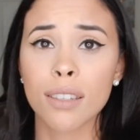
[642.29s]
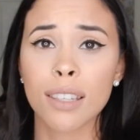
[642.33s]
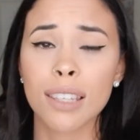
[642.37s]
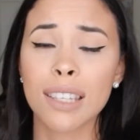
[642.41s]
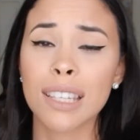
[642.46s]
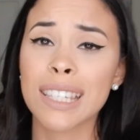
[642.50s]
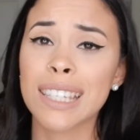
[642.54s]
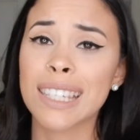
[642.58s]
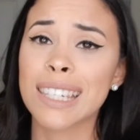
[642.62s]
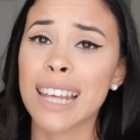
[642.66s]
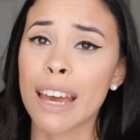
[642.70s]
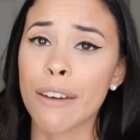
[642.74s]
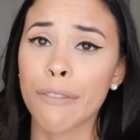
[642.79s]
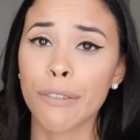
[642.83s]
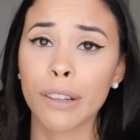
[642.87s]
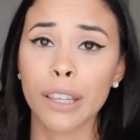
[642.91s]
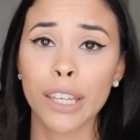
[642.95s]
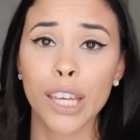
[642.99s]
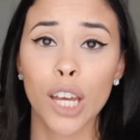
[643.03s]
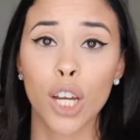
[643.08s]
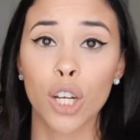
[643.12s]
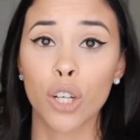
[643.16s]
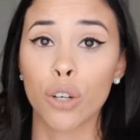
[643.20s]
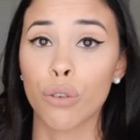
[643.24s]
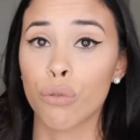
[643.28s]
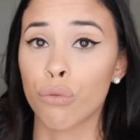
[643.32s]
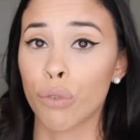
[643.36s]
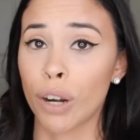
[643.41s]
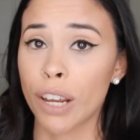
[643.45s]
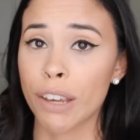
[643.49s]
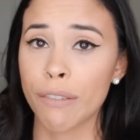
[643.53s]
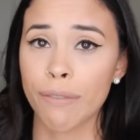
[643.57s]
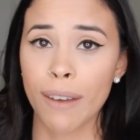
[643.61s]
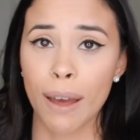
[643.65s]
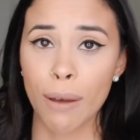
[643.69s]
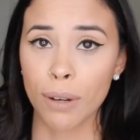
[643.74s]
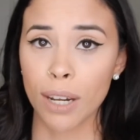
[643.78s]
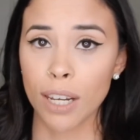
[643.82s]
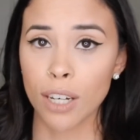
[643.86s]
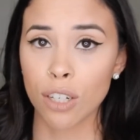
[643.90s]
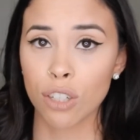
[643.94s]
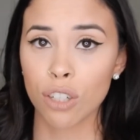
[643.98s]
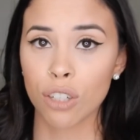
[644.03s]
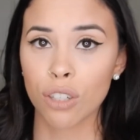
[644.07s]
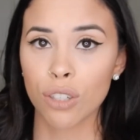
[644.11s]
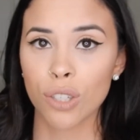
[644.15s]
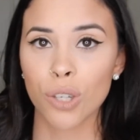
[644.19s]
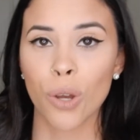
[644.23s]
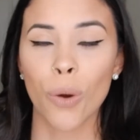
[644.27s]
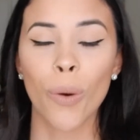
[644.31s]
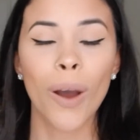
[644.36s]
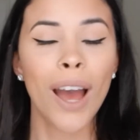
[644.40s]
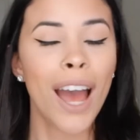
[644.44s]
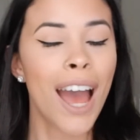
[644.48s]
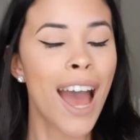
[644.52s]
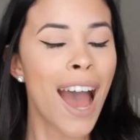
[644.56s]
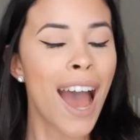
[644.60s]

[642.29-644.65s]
this is definitely a great foundation. So